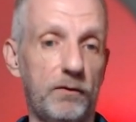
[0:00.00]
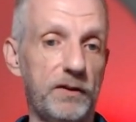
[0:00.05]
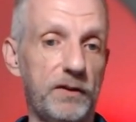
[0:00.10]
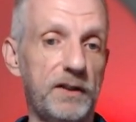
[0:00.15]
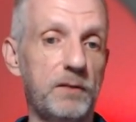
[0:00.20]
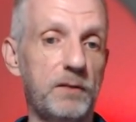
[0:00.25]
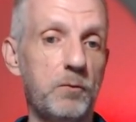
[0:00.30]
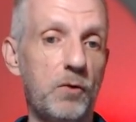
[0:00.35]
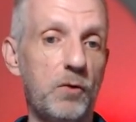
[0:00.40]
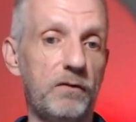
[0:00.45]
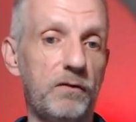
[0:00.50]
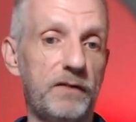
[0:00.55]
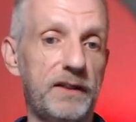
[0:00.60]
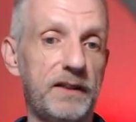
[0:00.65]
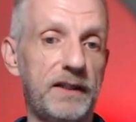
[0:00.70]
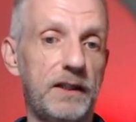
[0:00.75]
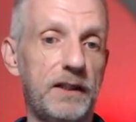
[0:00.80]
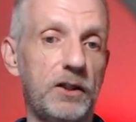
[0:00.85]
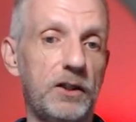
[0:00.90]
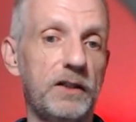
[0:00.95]
So this morph
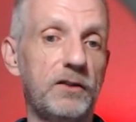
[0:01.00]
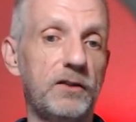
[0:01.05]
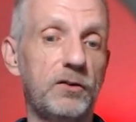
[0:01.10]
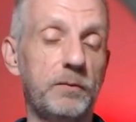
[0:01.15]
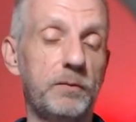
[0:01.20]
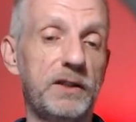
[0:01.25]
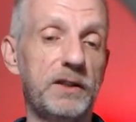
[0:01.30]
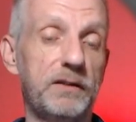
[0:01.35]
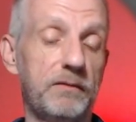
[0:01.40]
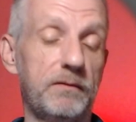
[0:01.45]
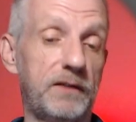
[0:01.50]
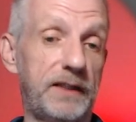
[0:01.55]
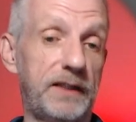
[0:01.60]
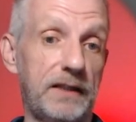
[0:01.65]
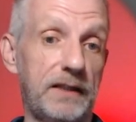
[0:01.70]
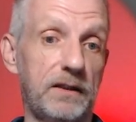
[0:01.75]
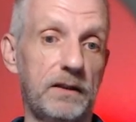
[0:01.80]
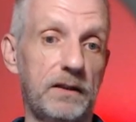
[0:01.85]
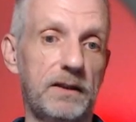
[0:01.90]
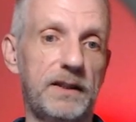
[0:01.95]
essentially needs to be
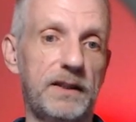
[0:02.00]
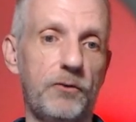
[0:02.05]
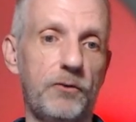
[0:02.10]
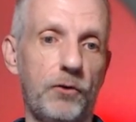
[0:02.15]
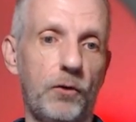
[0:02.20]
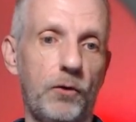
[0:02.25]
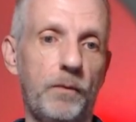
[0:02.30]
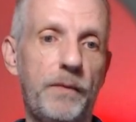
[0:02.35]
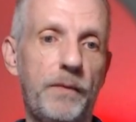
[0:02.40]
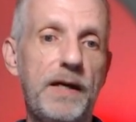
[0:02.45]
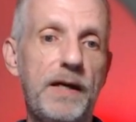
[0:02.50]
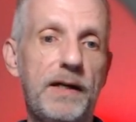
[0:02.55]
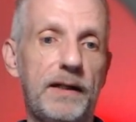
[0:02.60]
set to 0.